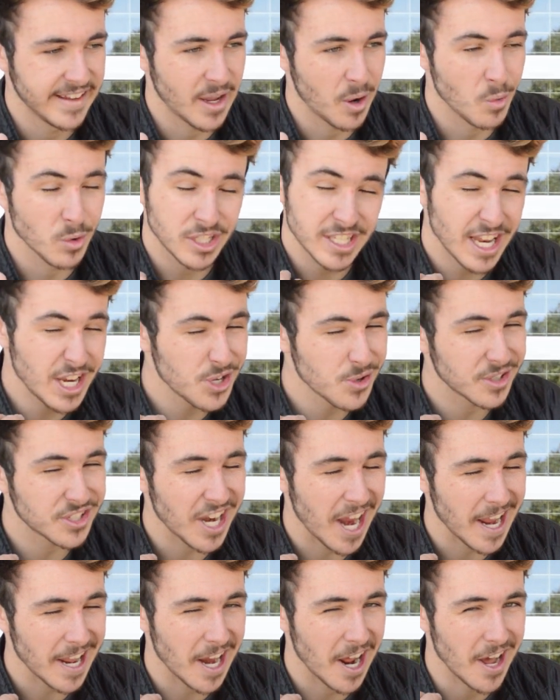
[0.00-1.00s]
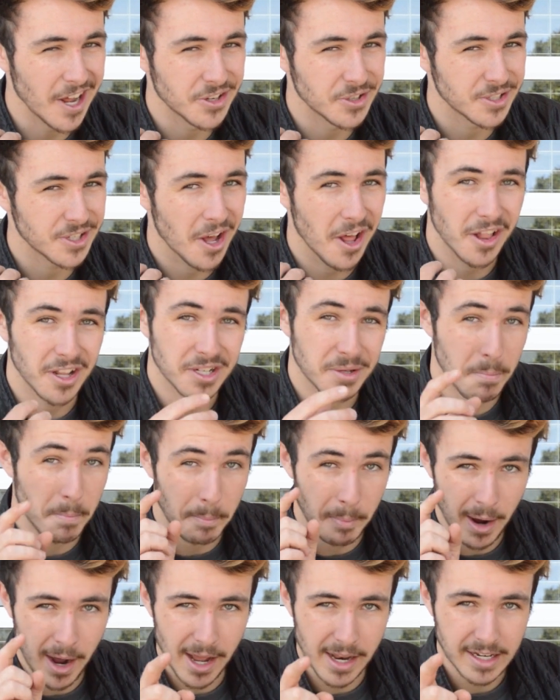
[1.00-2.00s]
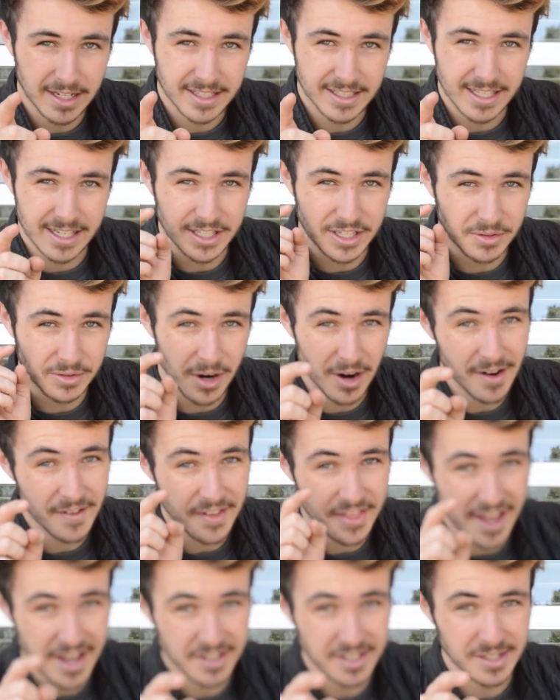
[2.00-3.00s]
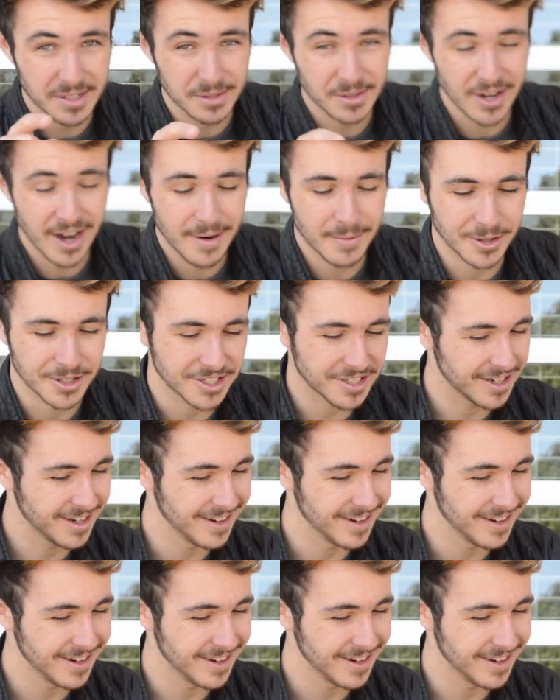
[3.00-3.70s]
we'll send you a check at $100, but since you don't have 1,000 subscribers,